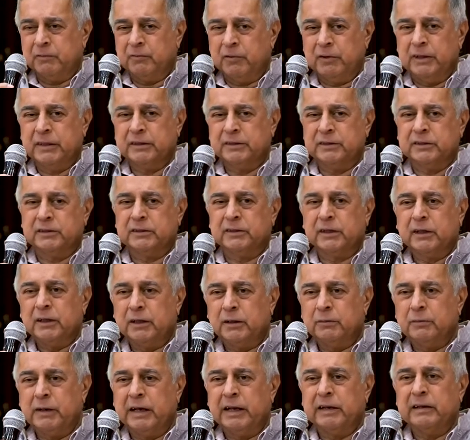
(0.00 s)
first
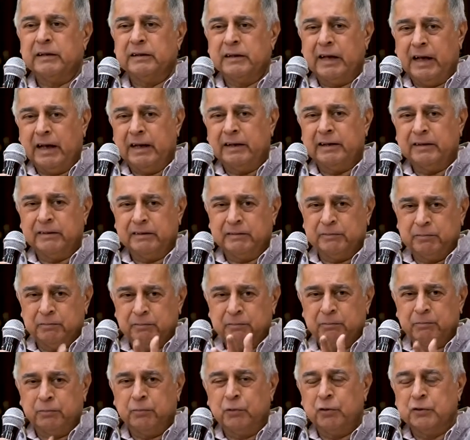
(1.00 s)
term, and
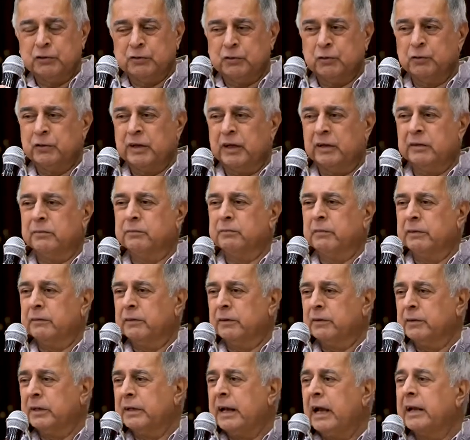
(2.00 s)
post
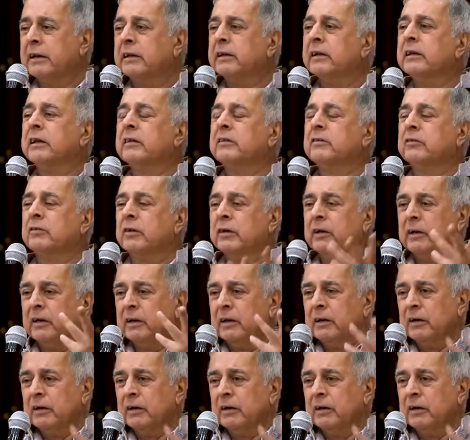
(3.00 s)
2019, it's